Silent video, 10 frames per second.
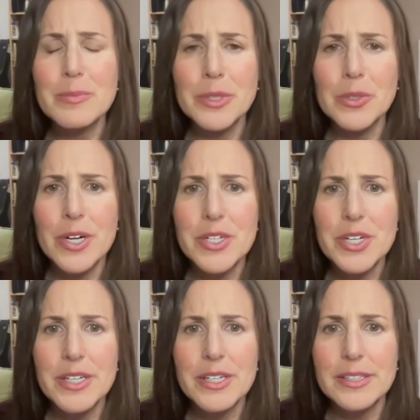Blue
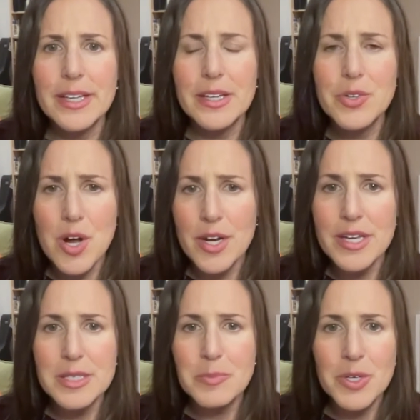Origin. They can draw on
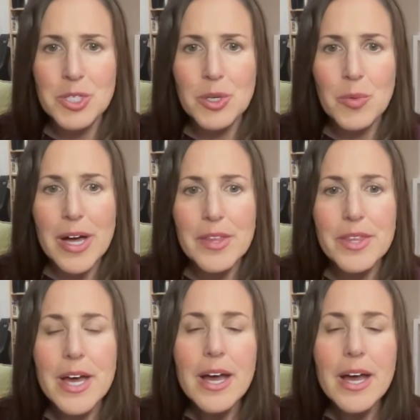his personal wealth.